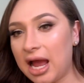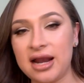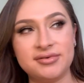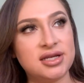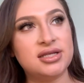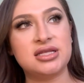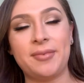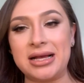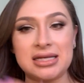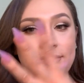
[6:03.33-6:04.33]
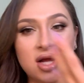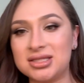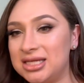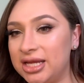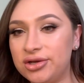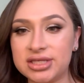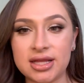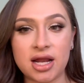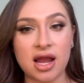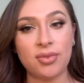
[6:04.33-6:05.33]
and I've said this in the past, I'm not sitting here saying
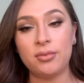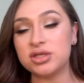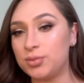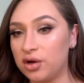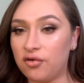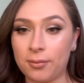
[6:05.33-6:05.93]
that I am the most beautiful